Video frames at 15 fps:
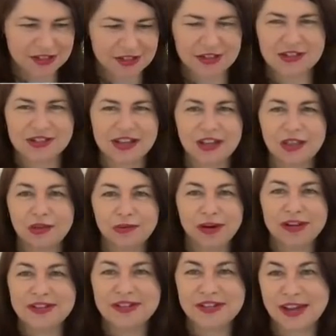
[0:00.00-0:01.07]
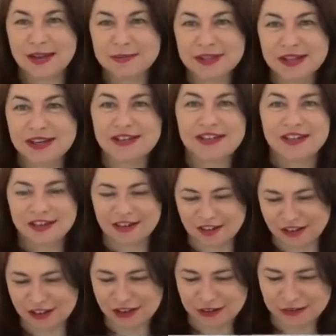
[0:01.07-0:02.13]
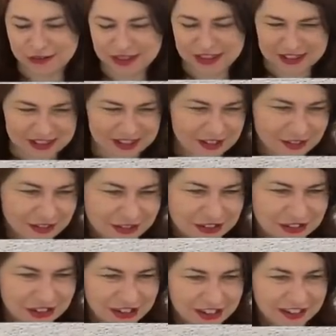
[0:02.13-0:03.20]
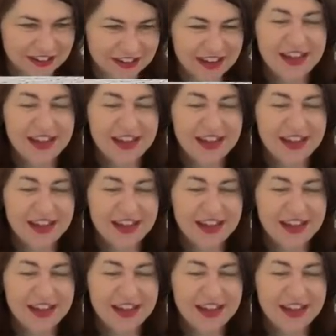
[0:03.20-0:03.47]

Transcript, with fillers: So there's like three stamp sets that are going to go with this dot die.